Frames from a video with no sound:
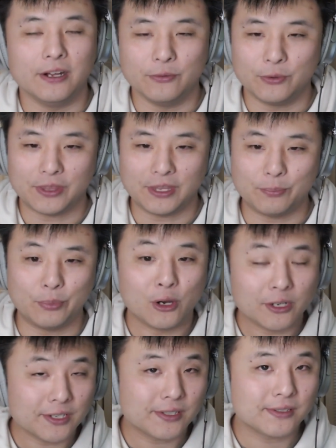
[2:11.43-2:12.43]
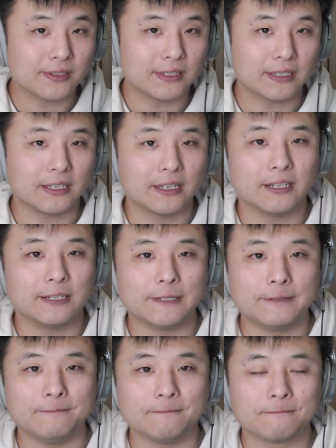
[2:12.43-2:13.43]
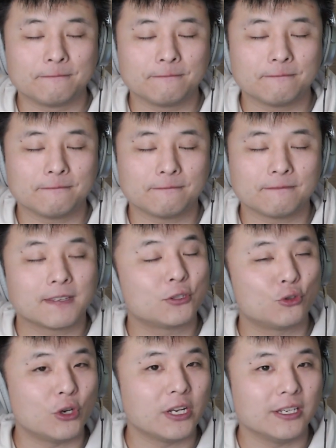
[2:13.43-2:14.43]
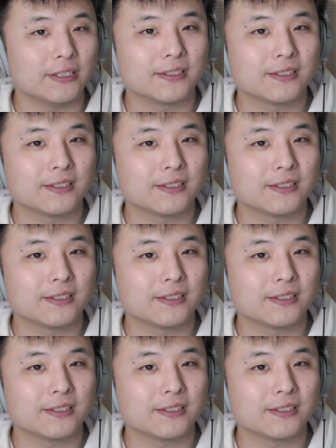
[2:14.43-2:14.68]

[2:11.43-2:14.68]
with a bonus Stray Kids